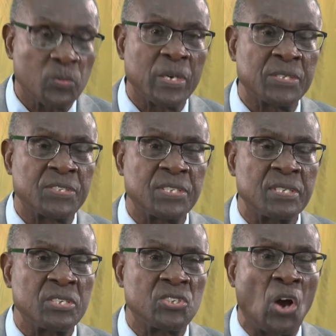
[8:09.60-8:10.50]
was
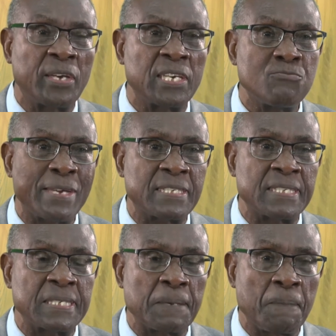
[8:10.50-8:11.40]
jointly
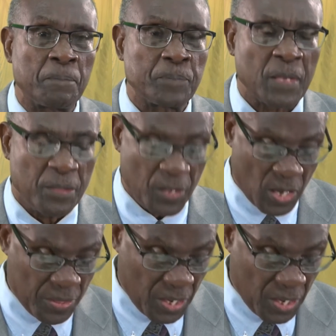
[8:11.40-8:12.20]
written. The other